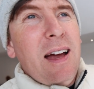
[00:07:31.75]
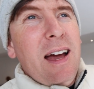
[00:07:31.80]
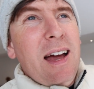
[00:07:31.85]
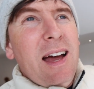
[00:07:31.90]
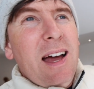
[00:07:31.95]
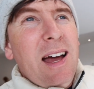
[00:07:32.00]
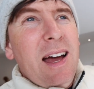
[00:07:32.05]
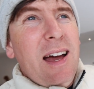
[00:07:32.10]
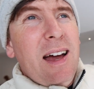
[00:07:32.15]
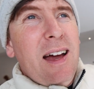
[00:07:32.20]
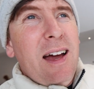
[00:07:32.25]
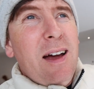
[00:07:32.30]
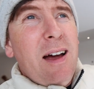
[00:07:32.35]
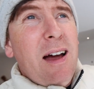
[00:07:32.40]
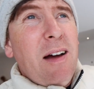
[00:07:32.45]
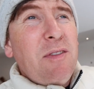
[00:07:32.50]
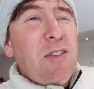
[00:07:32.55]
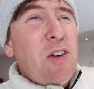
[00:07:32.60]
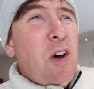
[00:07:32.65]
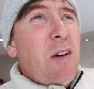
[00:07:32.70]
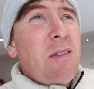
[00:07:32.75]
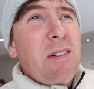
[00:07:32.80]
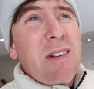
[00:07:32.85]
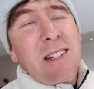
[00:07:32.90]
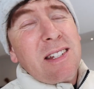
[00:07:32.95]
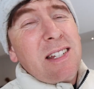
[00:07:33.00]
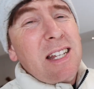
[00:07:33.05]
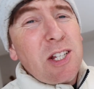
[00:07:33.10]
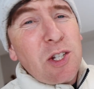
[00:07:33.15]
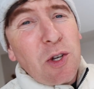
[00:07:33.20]
I've
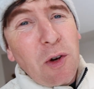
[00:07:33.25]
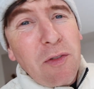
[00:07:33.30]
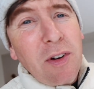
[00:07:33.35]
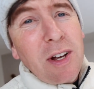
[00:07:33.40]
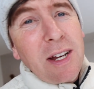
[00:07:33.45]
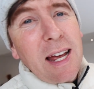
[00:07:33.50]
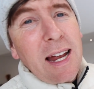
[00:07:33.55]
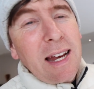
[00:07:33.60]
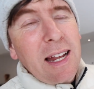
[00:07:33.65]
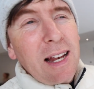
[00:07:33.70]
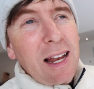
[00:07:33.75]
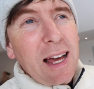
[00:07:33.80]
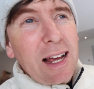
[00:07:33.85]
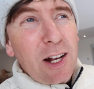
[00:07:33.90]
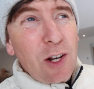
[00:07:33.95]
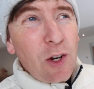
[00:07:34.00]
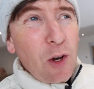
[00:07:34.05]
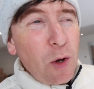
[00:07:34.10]
not discovered any, like,